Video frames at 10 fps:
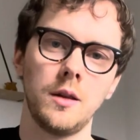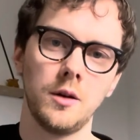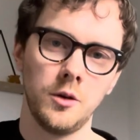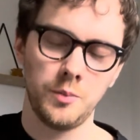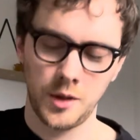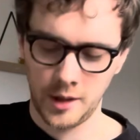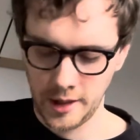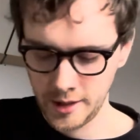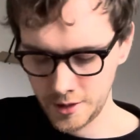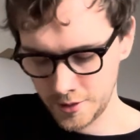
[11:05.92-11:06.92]
the open
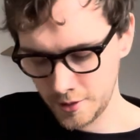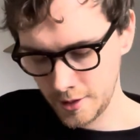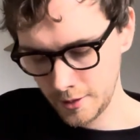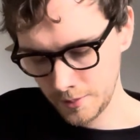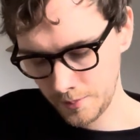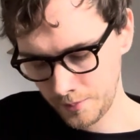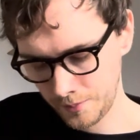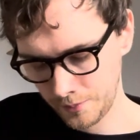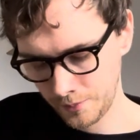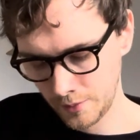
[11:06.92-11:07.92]
A string
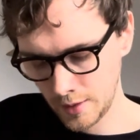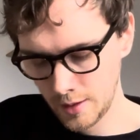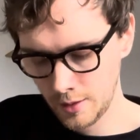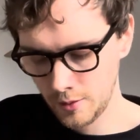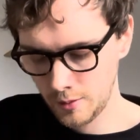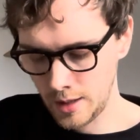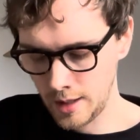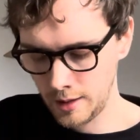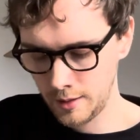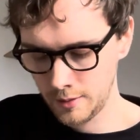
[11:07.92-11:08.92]

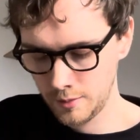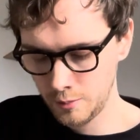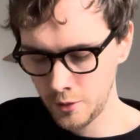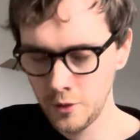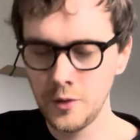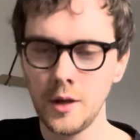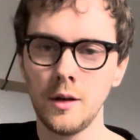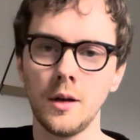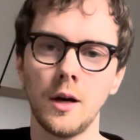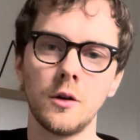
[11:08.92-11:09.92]
while
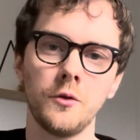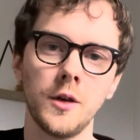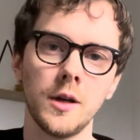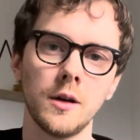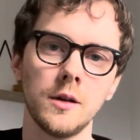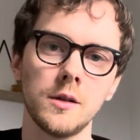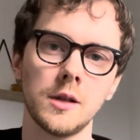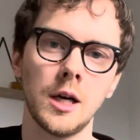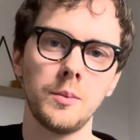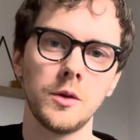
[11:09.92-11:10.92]
moving our fingers
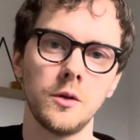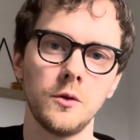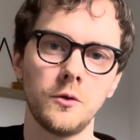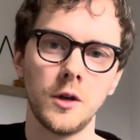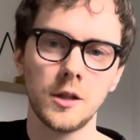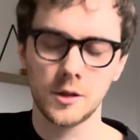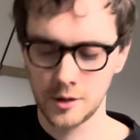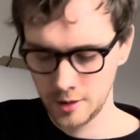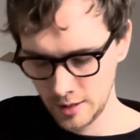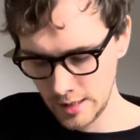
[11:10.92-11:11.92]
up 2
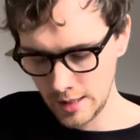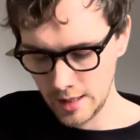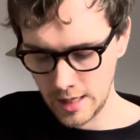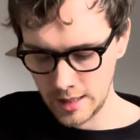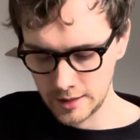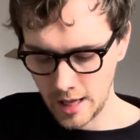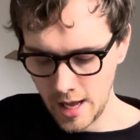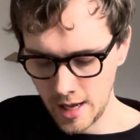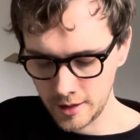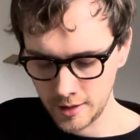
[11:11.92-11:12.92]
frets and
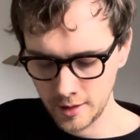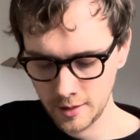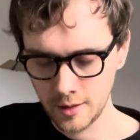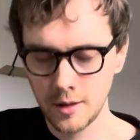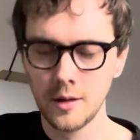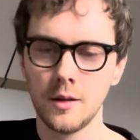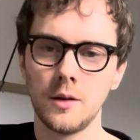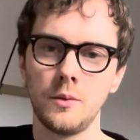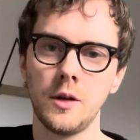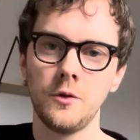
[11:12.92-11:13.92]
adding the
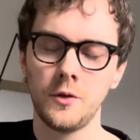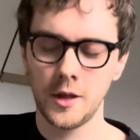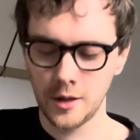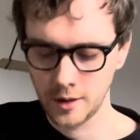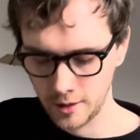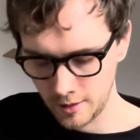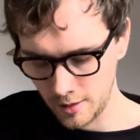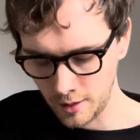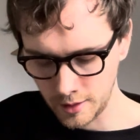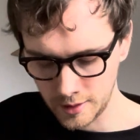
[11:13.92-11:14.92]
ring finger
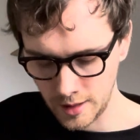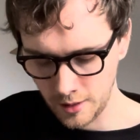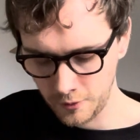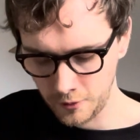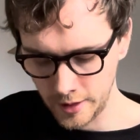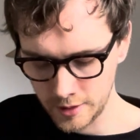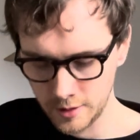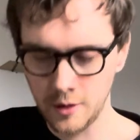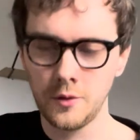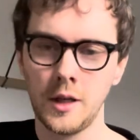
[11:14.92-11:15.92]
on the 10th fret
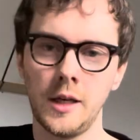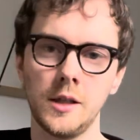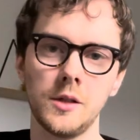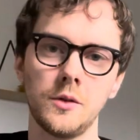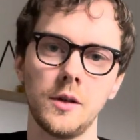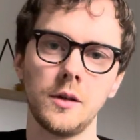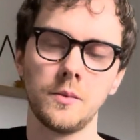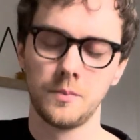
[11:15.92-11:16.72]
of the A string.